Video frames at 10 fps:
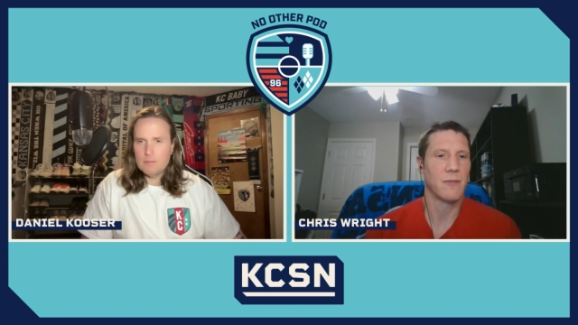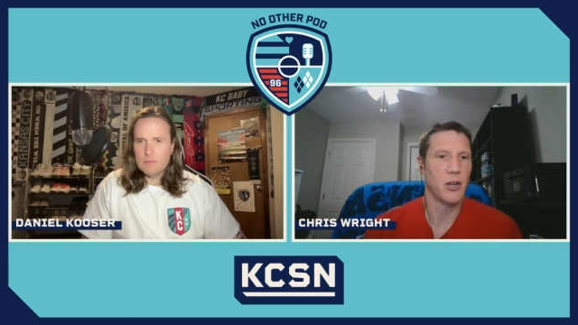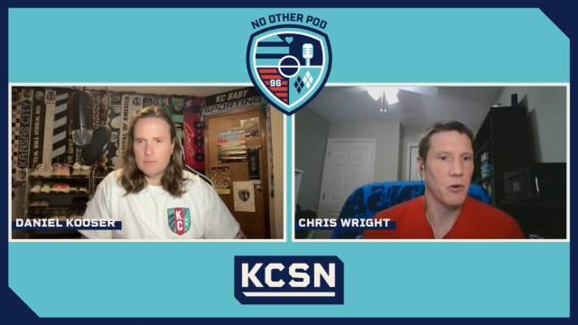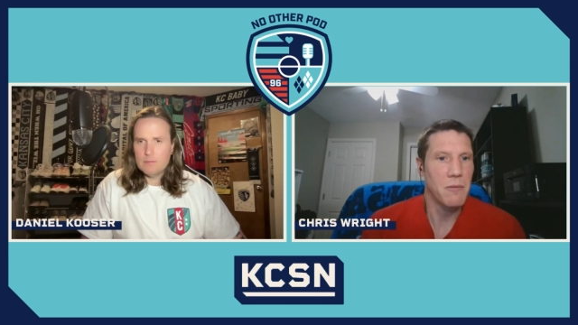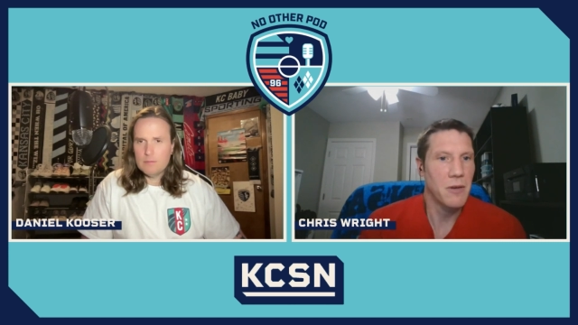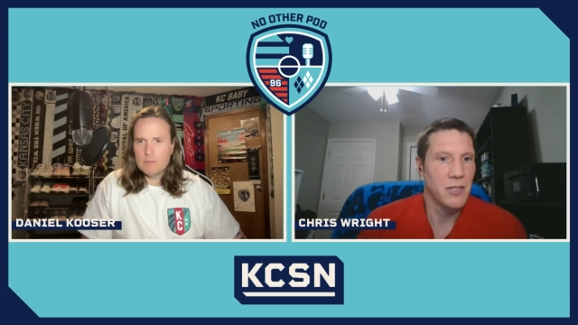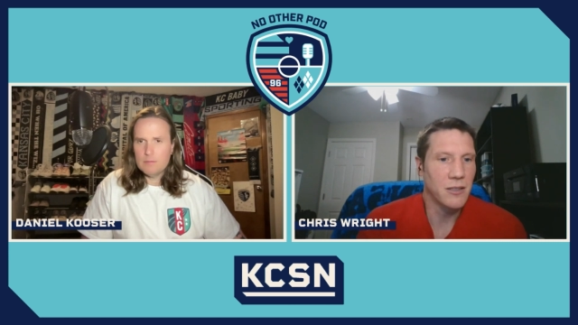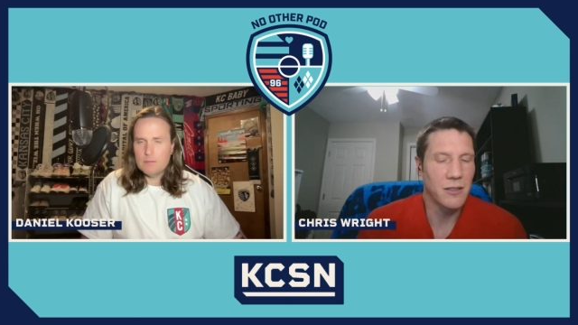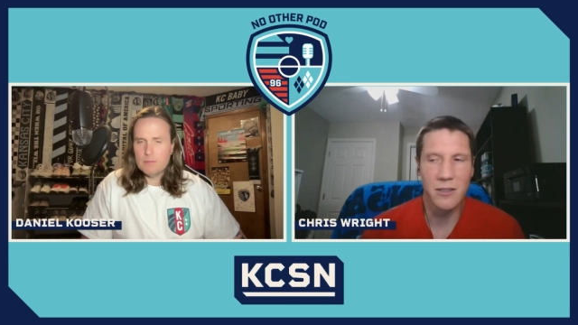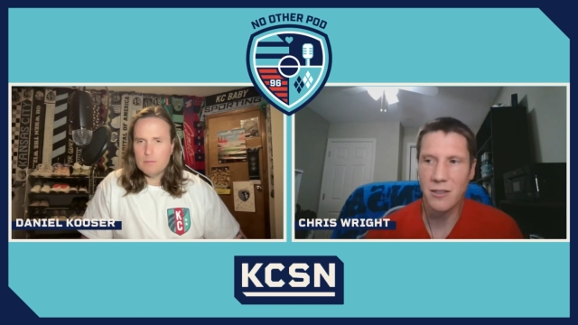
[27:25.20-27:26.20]
Speaker 1: agreement
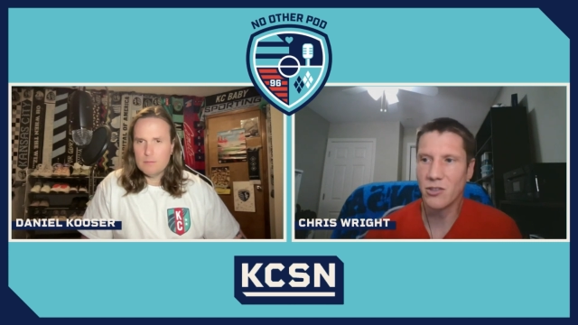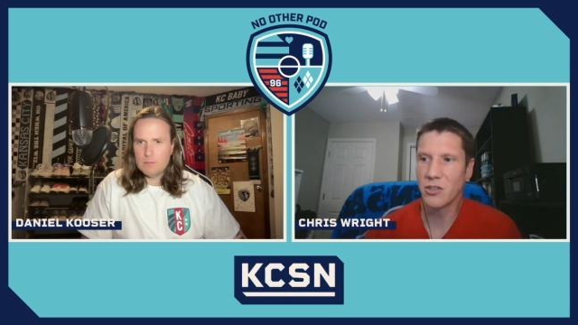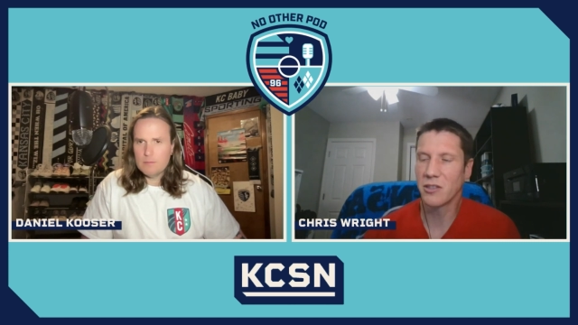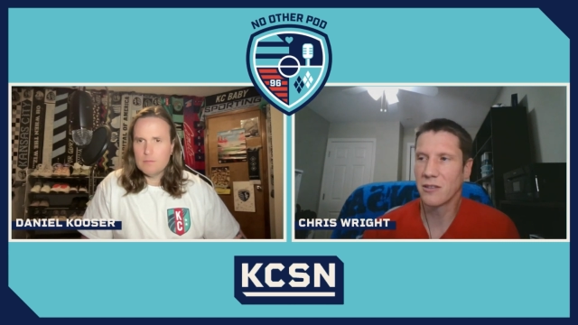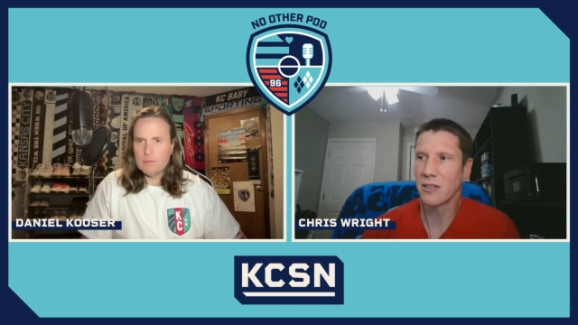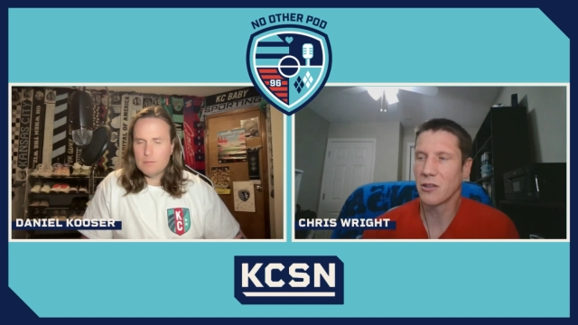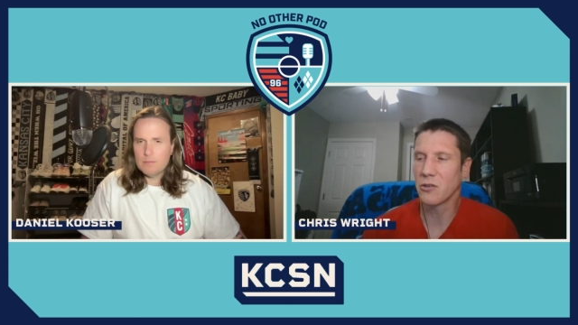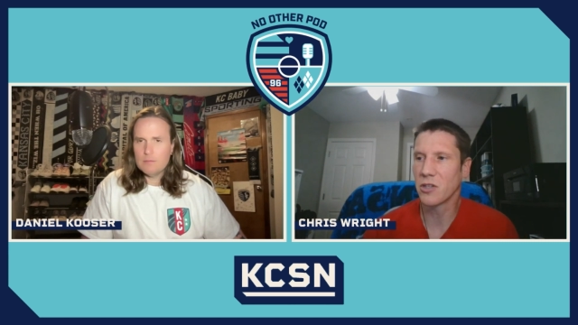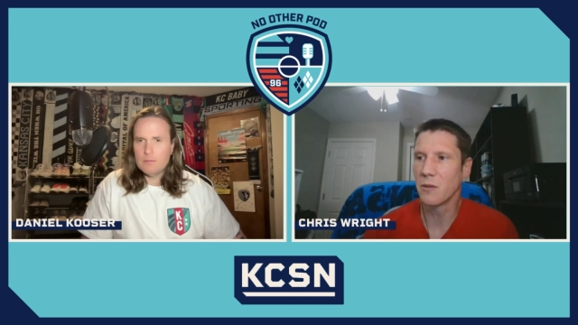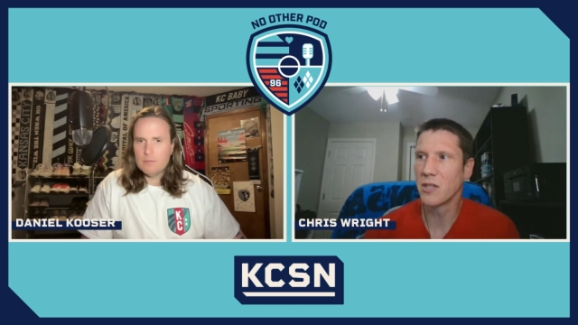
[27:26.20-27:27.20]
to to just get their
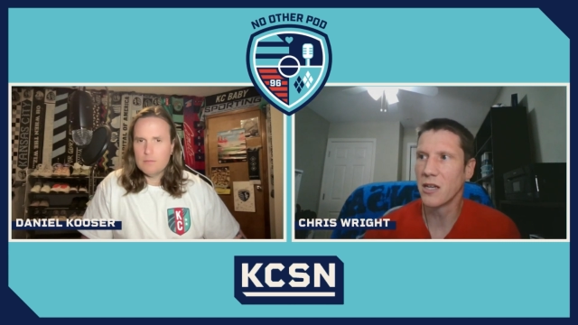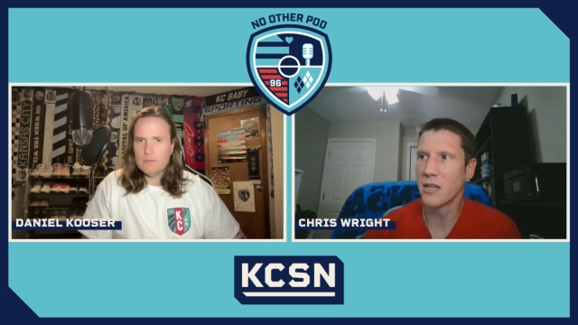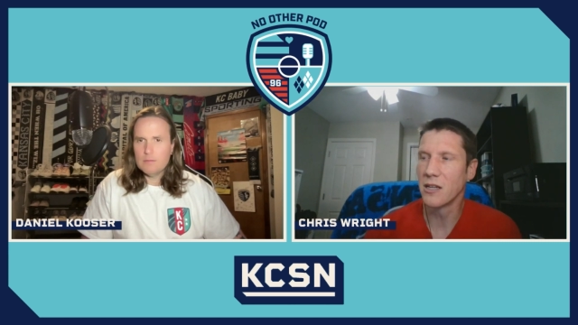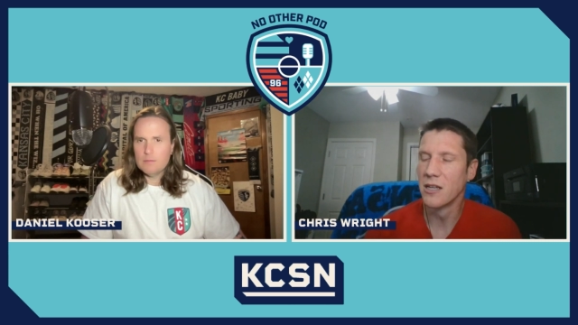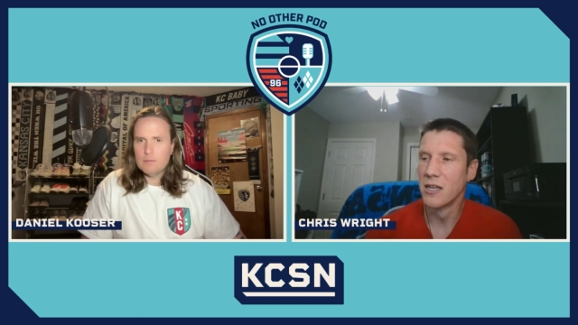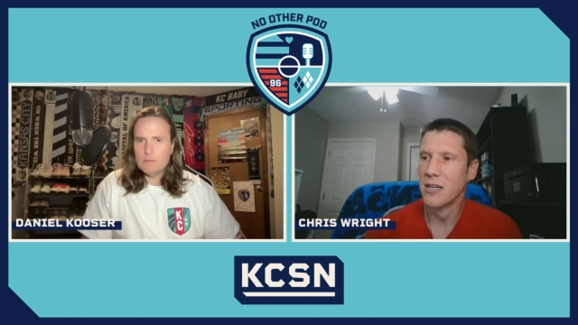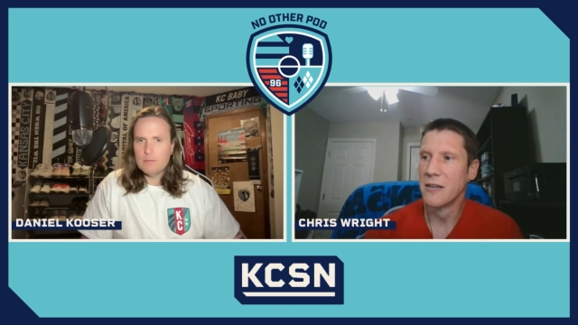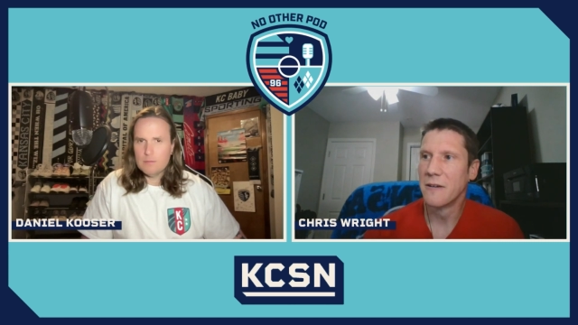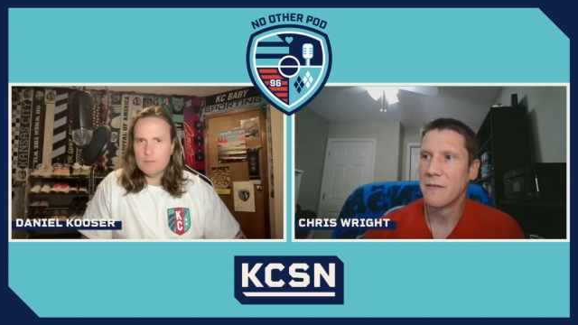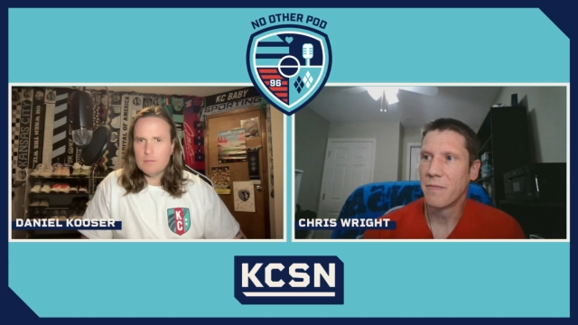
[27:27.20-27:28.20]
subs in, and
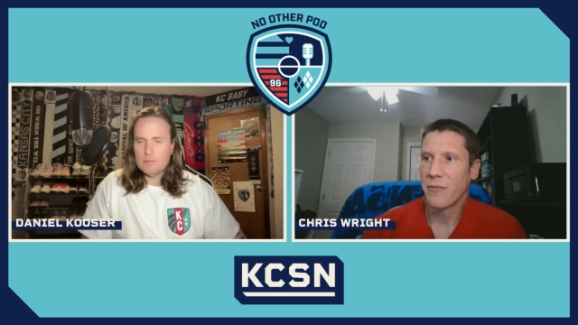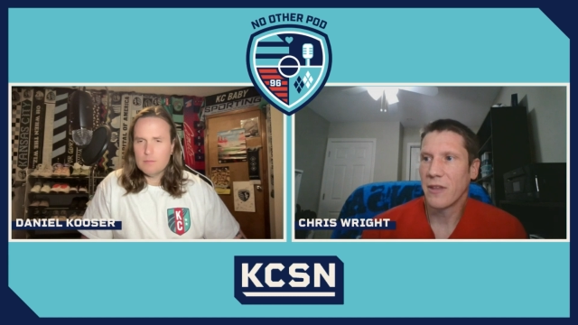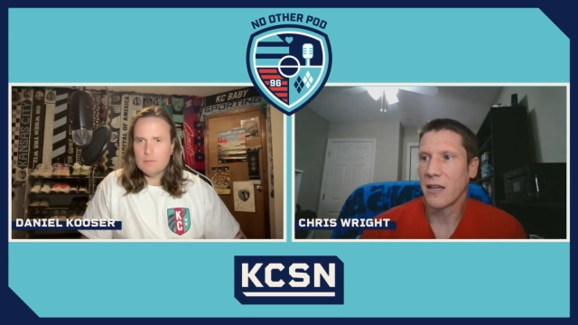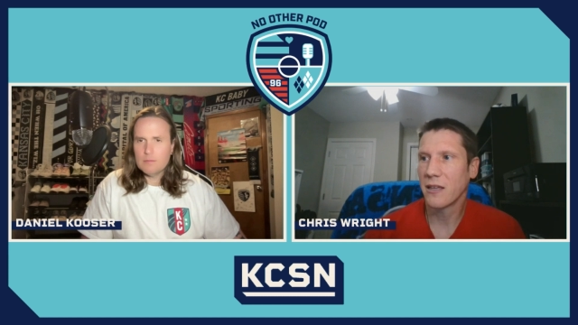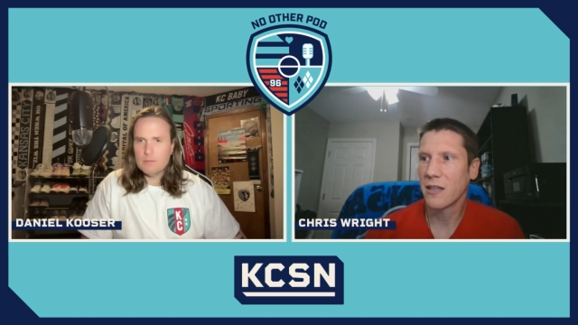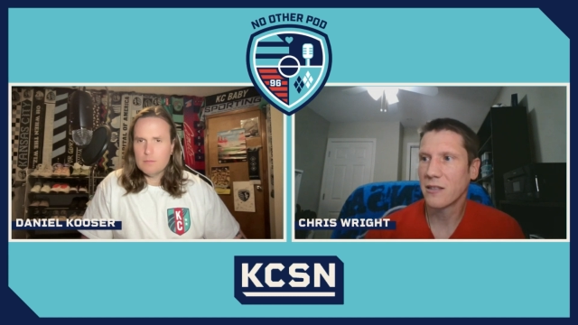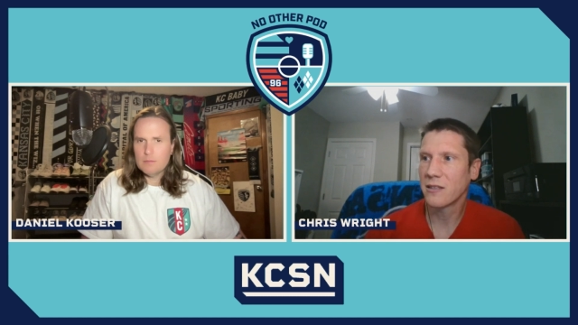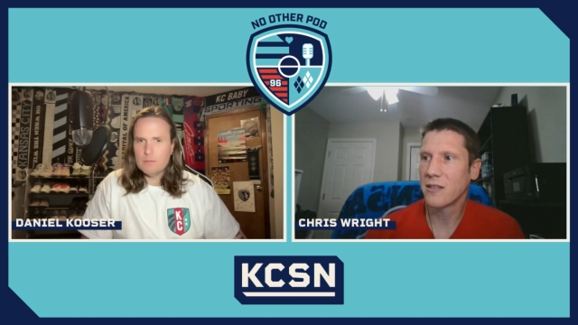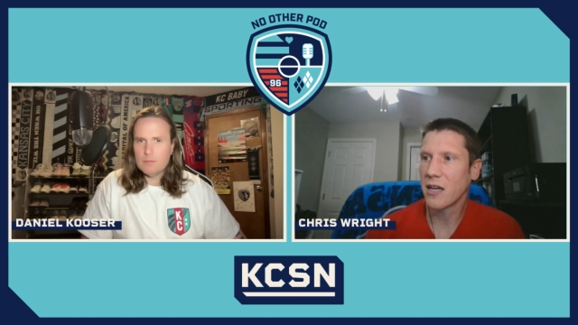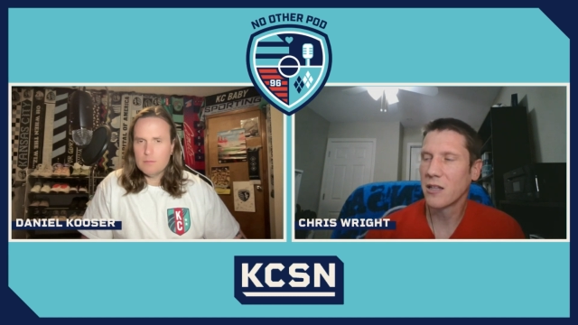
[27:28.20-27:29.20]
I think that's
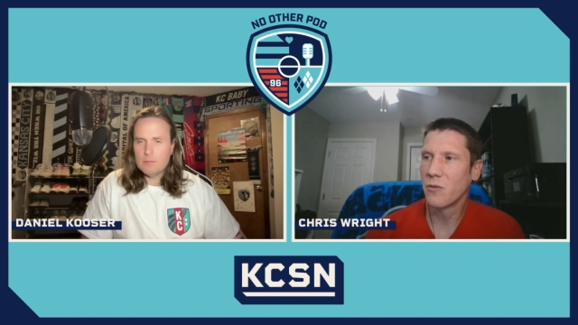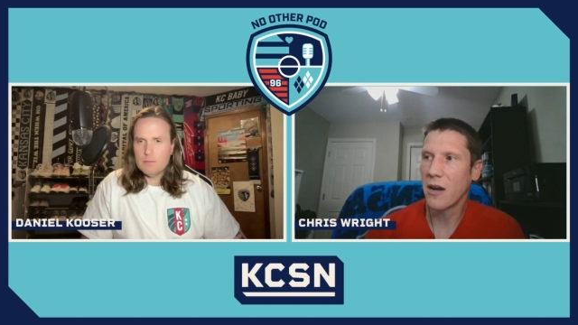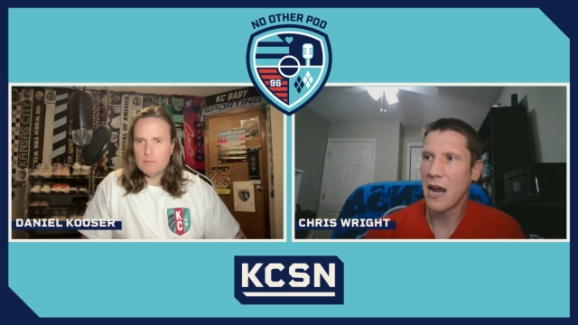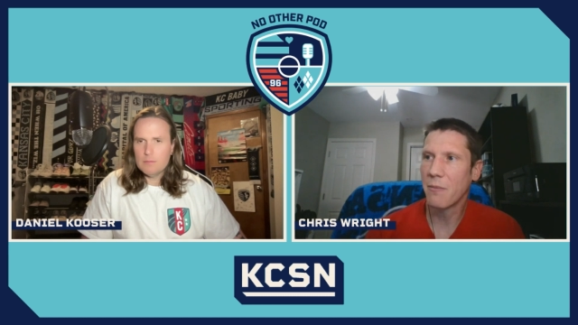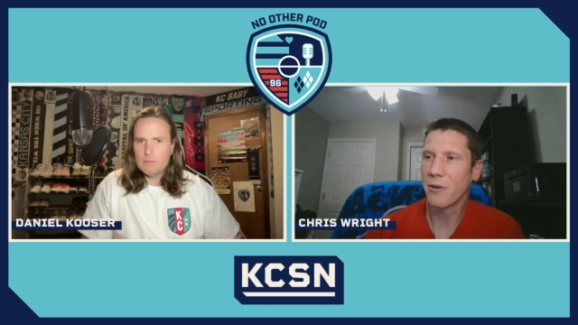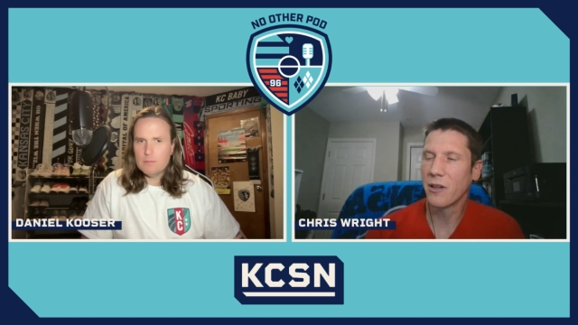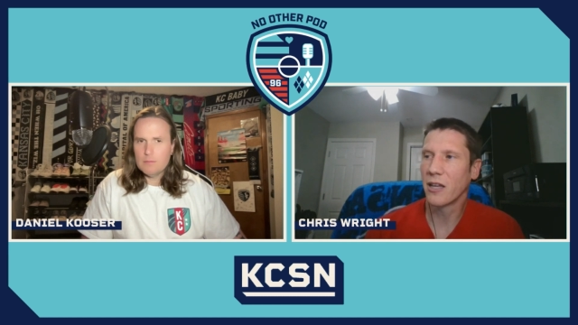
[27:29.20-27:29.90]
exactly what happened.